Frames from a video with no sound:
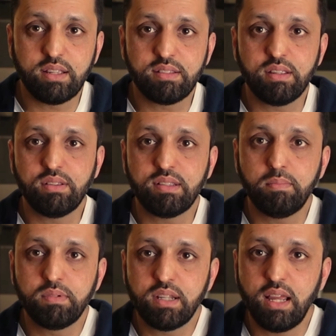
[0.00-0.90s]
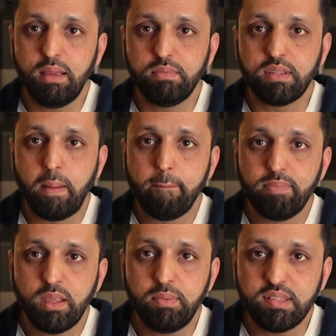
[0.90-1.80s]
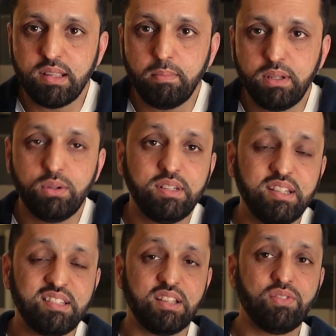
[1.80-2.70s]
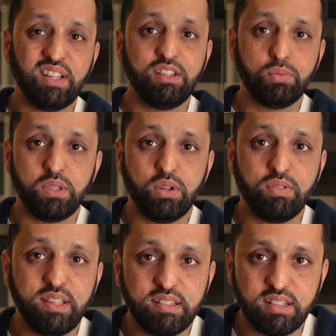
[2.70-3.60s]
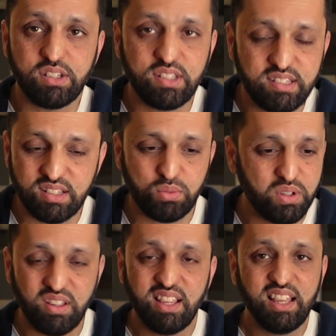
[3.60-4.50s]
So sometimes there'll be somebody who disagrees with your research and says, well,